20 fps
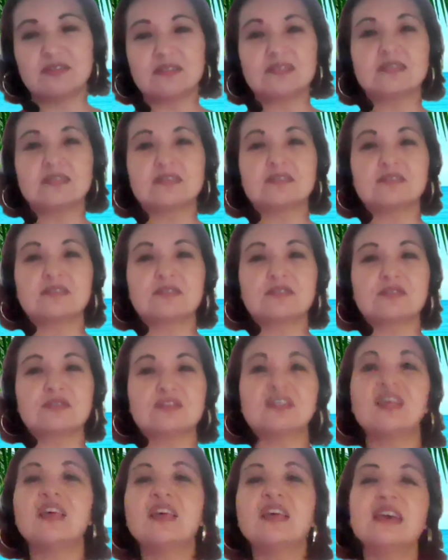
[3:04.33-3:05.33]
This
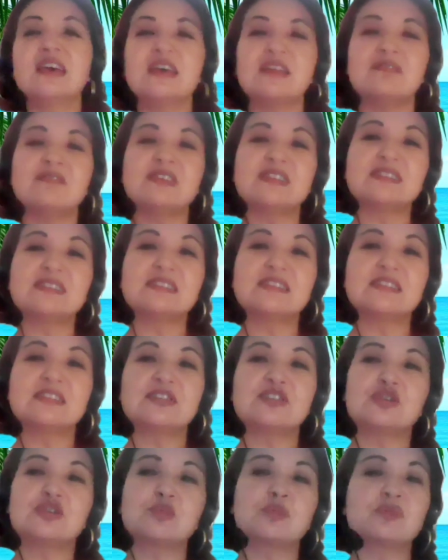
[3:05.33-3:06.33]
includes investing
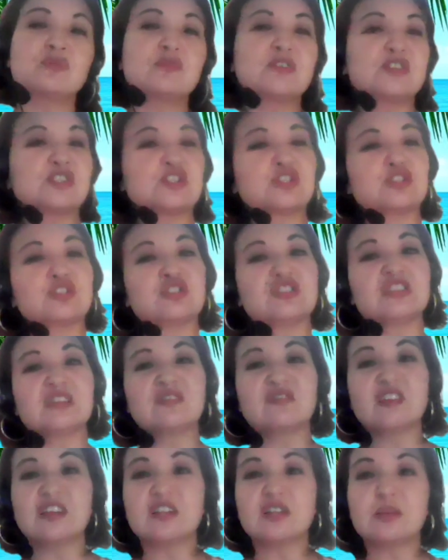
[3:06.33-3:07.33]
in your professional
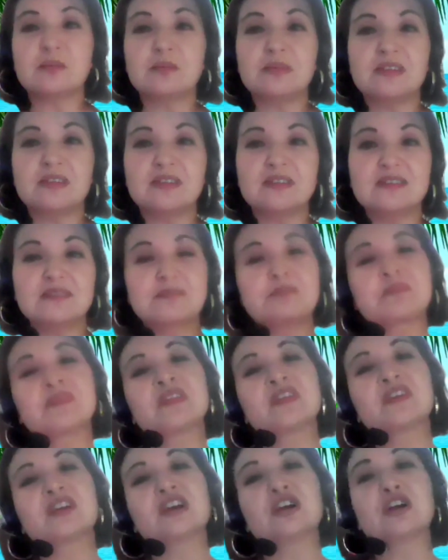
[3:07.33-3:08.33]
development
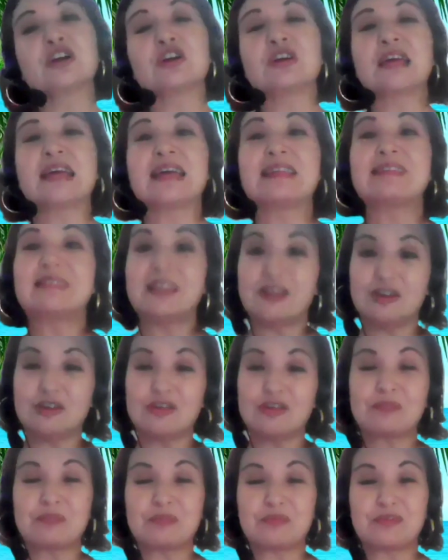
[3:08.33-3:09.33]
and
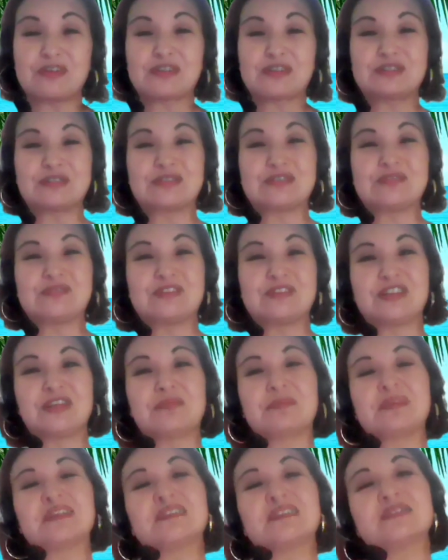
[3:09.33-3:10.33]
their professional
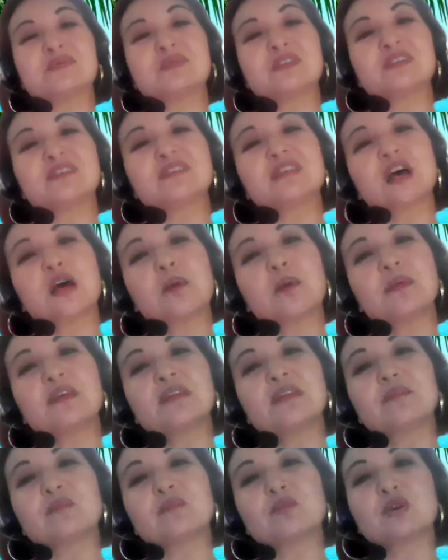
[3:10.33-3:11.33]
development, as well as
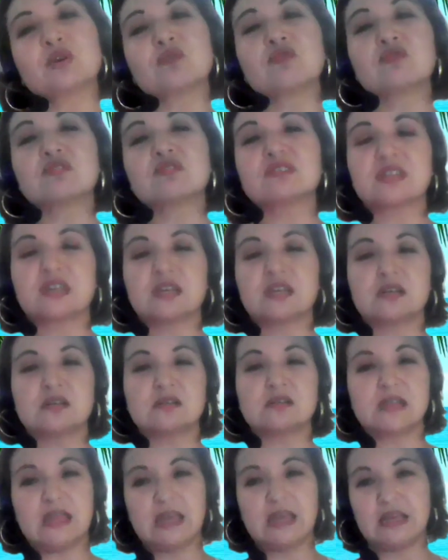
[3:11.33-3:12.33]
helping them grow their
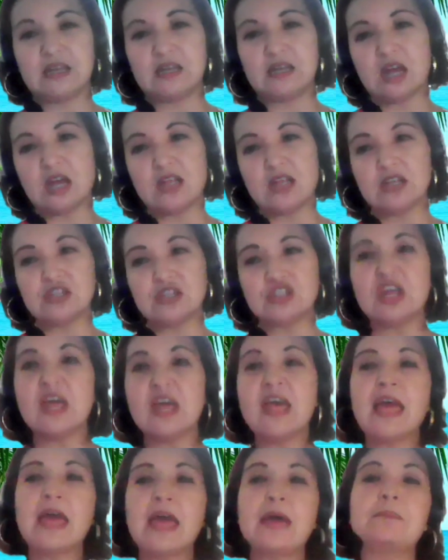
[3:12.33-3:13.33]
skills and knowledge
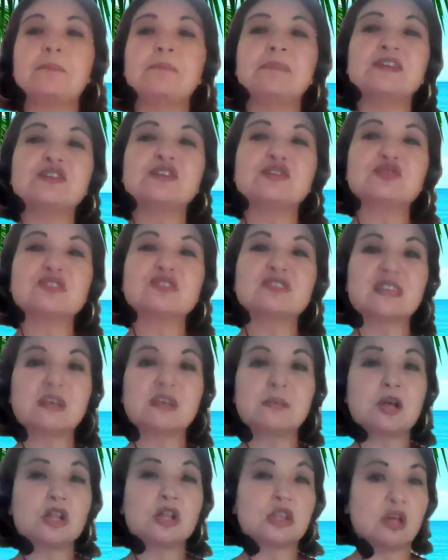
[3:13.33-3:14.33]
and mentoring
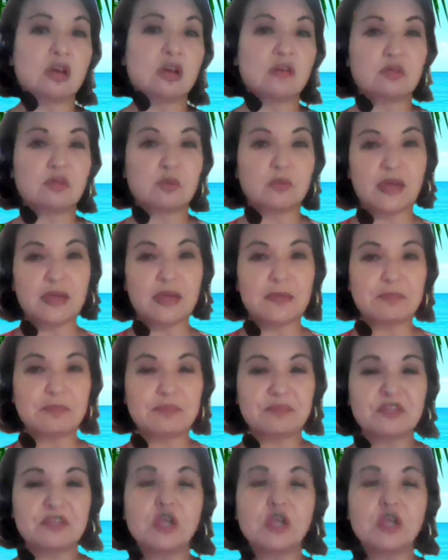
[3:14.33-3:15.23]
them along the way.